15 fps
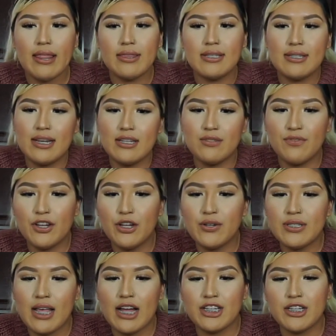Today's video
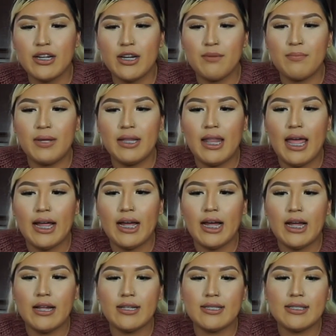is actually going to be like
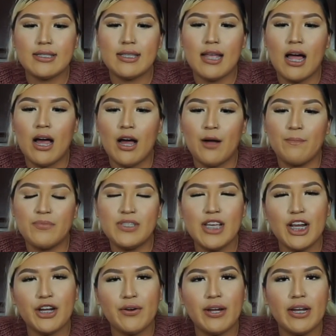a
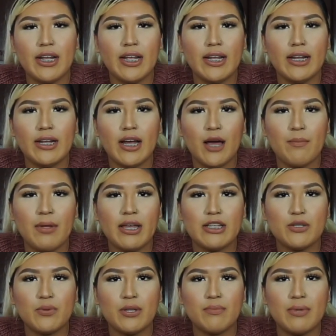decorating
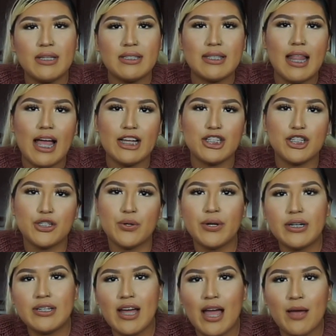cupcakes with me /
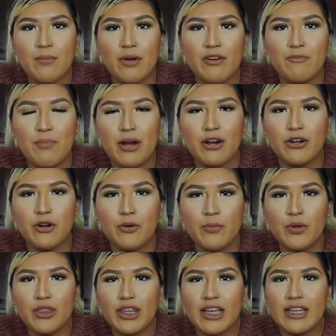story time of
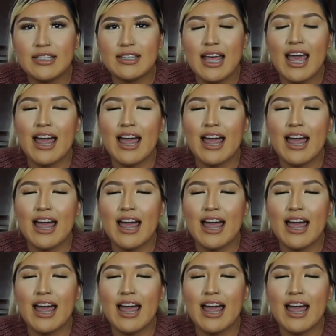paranormal things